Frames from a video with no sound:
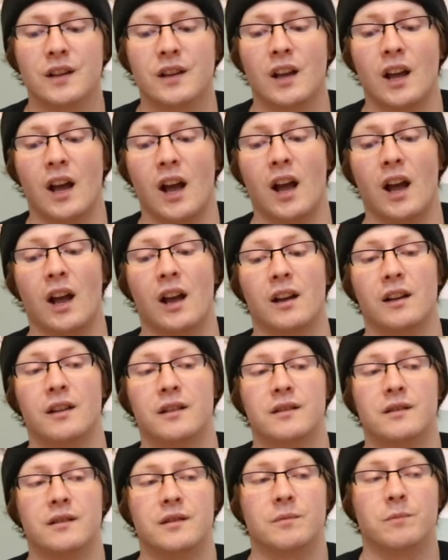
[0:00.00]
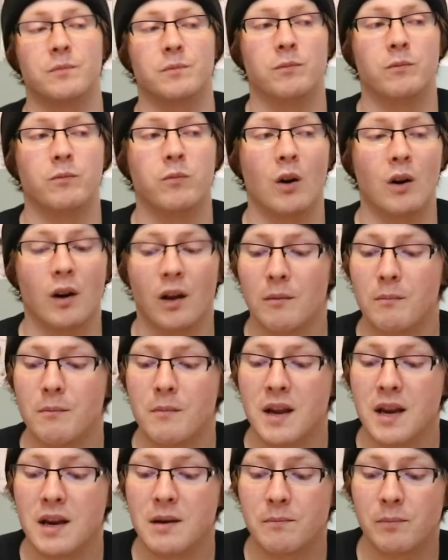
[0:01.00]
And what I
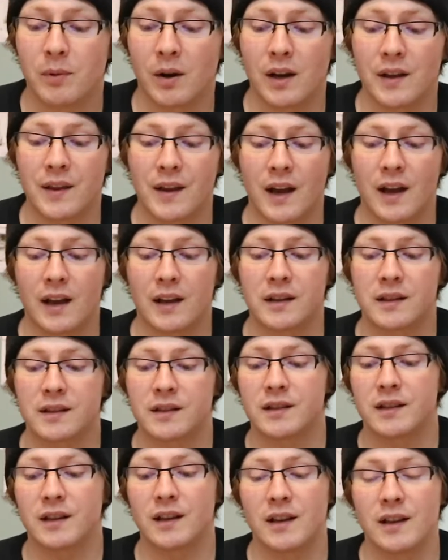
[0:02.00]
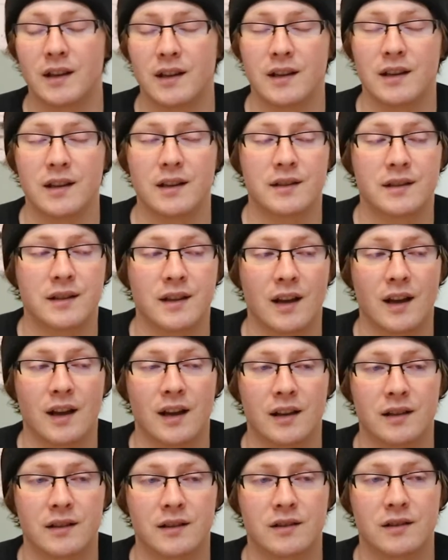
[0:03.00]
mean by that is
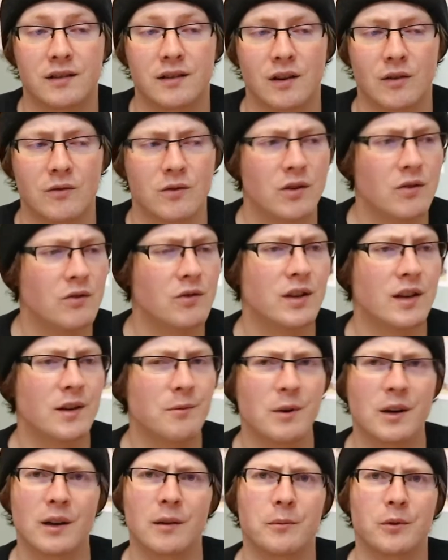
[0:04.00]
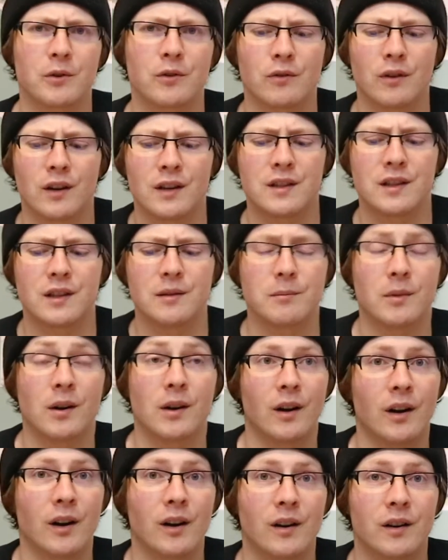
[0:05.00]
that, usually when I'm creating my
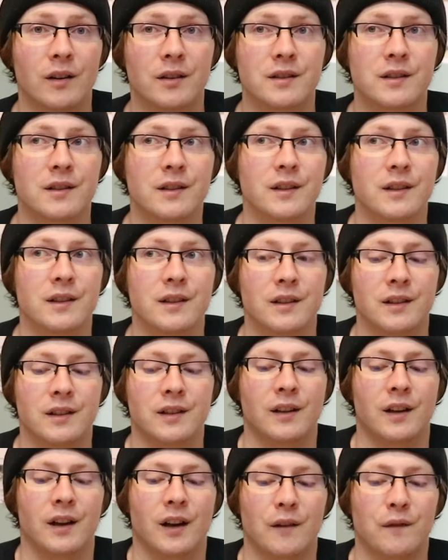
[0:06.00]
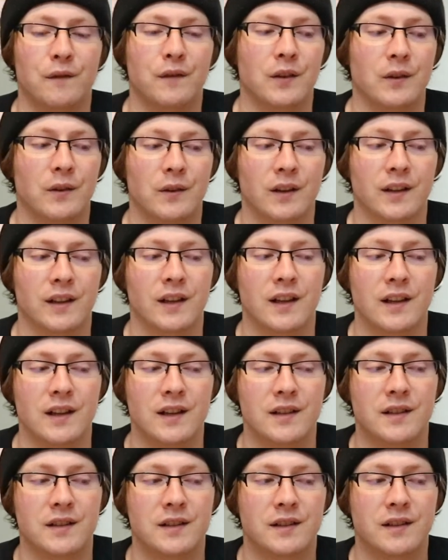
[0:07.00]
art, I feel like it
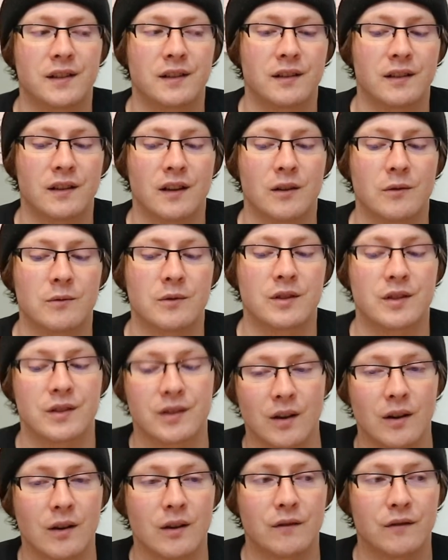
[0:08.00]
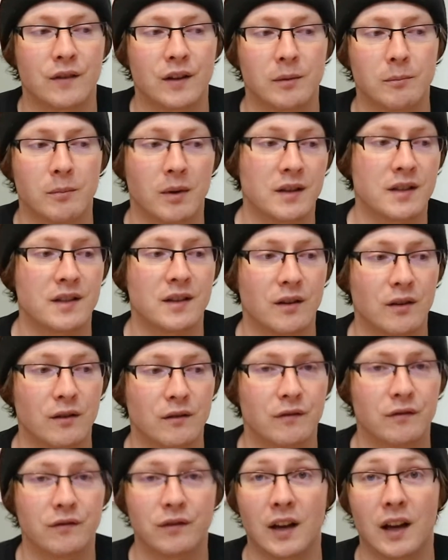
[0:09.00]
is, serving
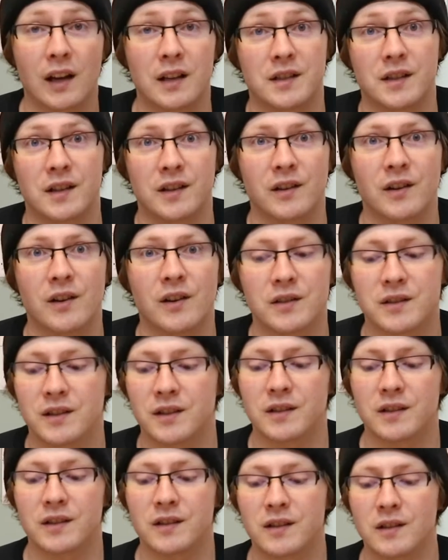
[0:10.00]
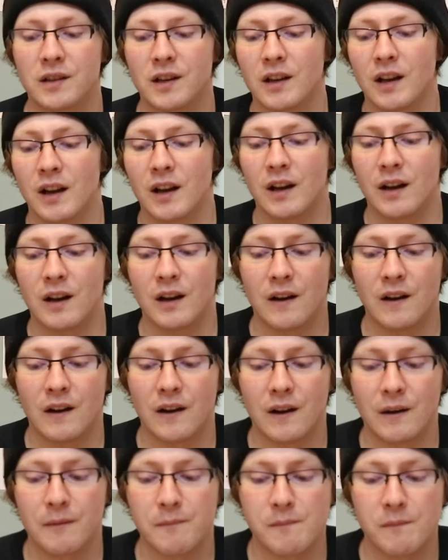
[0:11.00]
myself as an artist.
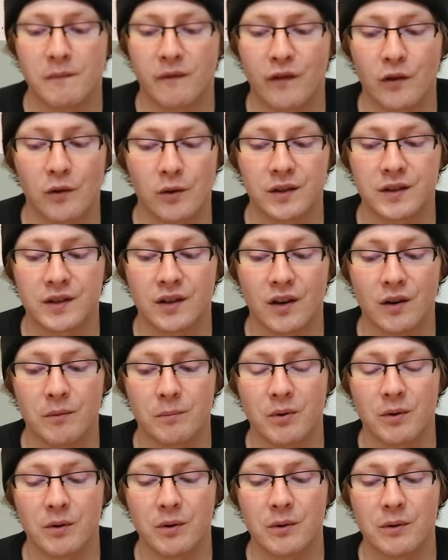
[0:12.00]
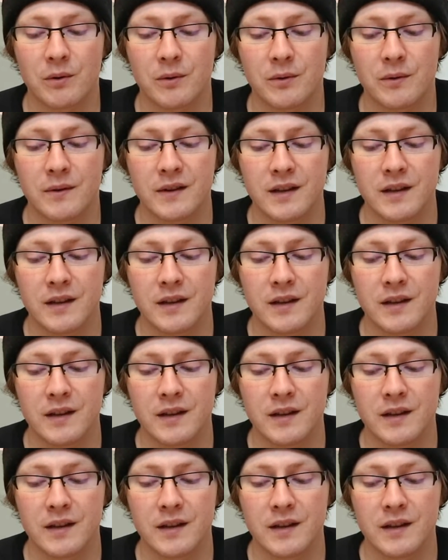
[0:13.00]
For example,